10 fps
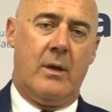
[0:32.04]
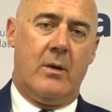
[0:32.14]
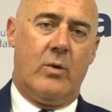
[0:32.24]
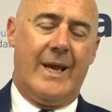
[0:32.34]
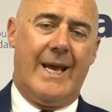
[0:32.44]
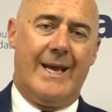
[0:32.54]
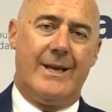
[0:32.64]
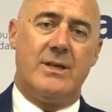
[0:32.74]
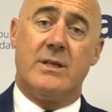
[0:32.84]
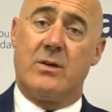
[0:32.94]
we head
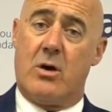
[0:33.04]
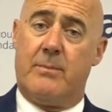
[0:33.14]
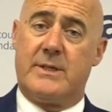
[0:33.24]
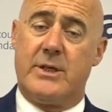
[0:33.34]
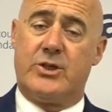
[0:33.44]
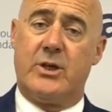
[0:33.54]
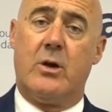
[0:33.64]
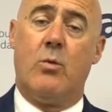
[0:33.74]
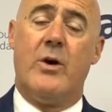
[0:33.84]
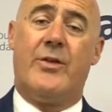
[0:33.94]
into the
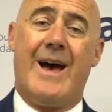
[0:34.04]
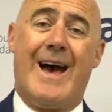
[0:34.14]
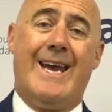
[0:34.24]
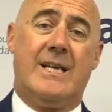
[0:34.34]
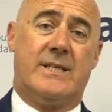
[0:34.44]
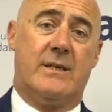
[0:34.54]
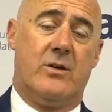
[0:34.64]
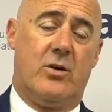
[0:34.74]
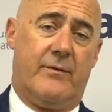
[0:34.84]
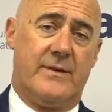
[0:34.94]
competition with eight
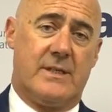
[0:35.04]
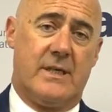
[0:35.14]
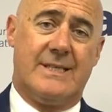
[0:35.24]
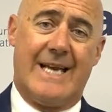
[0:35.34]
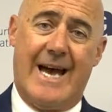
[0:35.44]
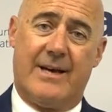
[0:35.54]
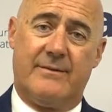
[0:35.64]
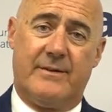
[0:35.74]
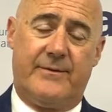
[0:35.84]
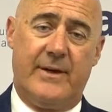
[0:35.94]
novices out
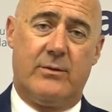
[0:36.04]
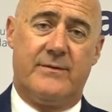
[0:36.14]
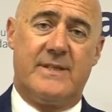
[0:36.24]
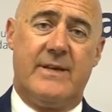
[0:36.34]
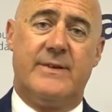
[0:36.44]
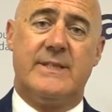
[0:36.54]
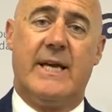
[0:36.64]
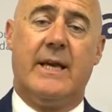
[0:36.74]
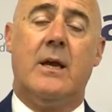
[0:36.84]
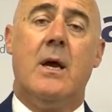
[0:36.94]
of the field of
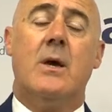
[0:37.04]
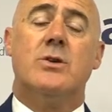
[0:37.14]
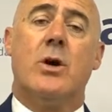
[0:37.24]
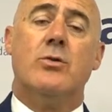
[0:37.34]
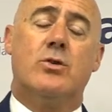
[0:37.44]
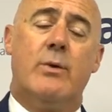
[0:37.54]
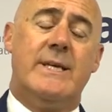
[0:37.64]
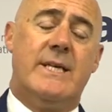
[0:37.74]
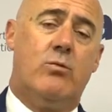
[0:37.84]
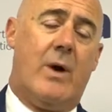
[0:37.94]
17. So
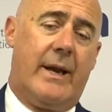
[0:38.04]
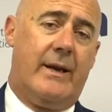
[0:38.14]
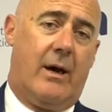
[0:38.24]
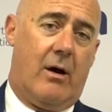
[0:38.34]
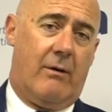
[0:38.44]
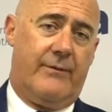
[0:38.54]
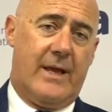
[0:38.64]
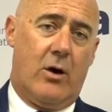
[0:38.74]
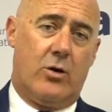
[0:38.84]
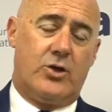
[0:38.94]
21 of
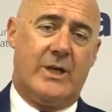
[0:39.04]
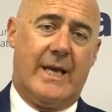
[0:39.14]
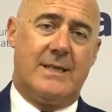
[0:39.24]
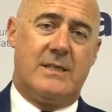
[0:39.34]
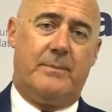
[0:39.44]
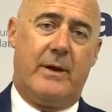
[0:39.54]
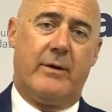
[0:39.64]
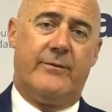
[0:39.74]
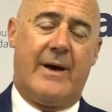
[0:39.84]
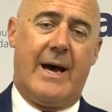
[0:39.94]
the auctioneers
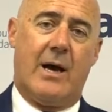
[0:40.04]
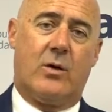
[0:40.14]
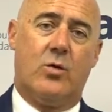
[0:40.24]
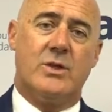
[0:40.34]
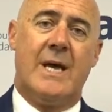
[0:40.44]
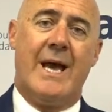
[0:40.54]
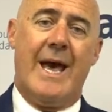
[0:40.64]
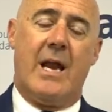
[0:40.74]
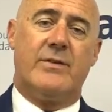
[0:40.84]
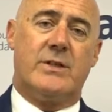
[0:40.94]
appearing for Harcourts
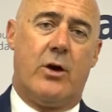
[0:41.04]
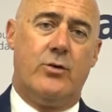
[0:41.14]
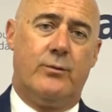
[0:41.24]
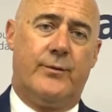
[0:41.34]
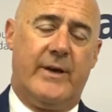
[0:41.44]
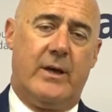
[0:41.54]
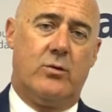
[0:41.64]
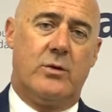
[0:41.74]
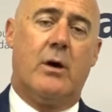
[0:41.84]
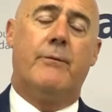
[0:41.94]
out of a total
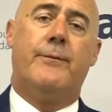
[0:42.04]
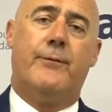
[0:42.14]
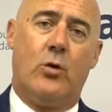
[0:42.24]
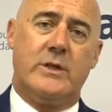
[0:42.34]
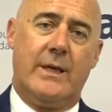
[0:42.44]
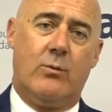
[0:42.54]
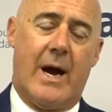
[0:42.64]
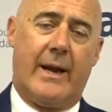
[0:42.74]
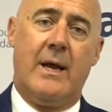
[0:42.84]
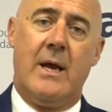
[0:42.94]
field of
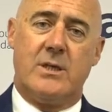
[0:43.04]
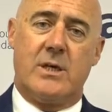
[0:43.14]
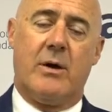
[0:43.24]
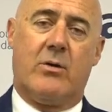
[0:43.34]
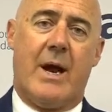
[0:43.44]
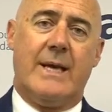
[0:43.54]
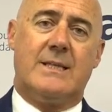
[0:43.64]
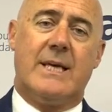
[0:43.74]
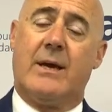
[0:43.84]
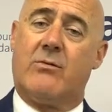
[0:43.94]
41. So a
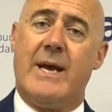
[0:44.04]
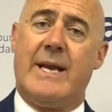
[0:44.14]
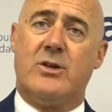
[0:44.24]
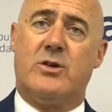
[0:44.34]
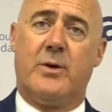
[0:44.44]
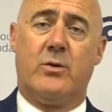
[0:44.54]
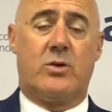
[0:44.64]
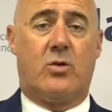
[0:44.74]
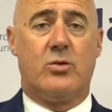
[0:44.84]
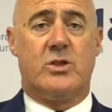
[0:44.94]
great, uh, great attribute,
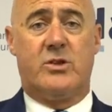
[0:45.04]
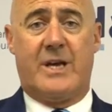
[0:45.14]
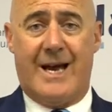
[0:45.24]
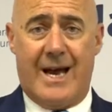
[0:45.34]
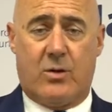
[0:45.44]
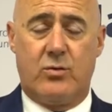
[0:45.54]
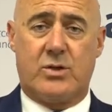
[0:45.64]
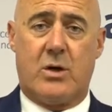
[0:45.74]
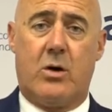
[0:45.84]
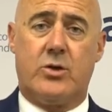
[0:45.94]
of course, to the
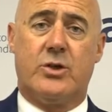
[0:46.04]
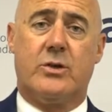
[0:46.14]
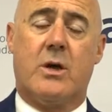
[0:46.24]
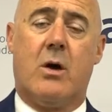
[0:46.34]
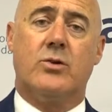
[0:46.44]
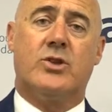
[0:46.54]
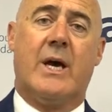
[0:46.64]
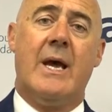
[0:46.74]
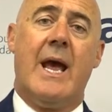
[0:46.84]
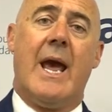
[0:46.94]
Harcourts auction
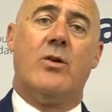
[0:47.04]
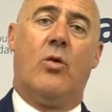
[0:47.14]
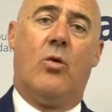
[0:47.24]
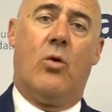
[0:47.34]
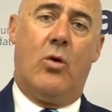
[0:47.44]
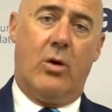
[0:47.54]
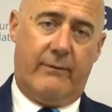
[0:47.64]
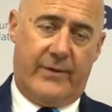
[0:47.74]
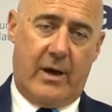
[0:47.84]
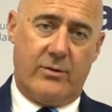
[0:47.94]
culture and all
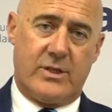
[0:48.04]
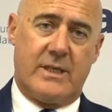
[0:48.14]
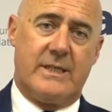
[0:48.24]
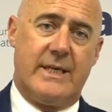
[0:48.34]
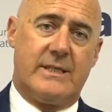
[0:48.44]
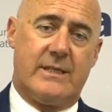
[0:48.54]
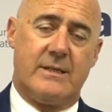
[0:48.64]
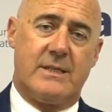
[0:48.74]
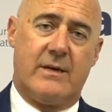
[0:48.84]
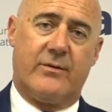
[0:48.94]
of those
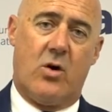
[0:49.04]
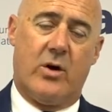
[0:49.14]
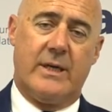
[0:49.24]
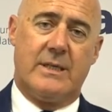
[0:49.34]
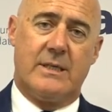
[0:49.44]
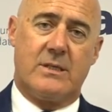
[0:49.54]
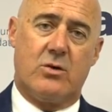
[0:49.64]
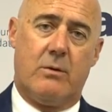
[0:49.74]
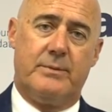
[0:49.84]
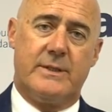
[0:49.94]
contestants that have gone into this
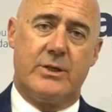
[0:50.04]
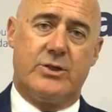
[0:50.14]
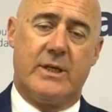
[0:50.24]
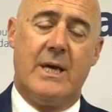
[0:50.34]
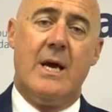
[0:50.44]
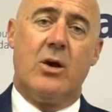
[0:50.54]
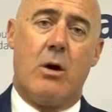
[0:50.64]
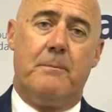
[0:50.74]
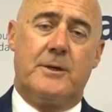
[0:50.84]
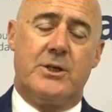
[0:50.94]
competition.
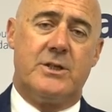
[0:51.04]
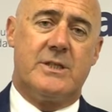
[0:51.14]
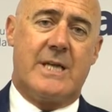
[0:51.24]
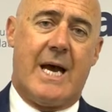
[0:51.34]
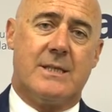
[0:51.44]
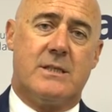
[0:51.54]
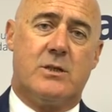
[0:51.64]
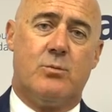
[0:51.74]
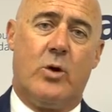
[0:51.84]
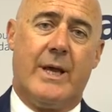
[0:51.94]
Competition starts
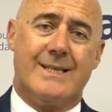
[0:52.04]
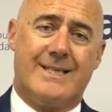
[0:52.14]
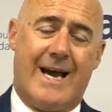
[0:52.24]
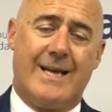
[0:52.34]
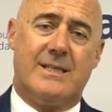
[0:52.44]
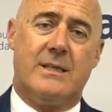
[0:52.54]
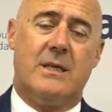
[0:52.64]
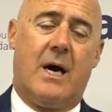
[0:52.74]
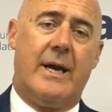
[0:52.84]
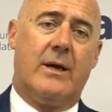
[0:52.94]
this morning. It starts at
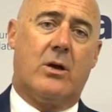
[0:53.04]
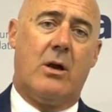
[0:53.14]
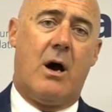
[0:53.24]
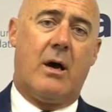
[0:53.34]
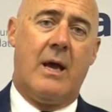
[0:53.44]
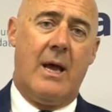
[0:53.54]
9 o'clock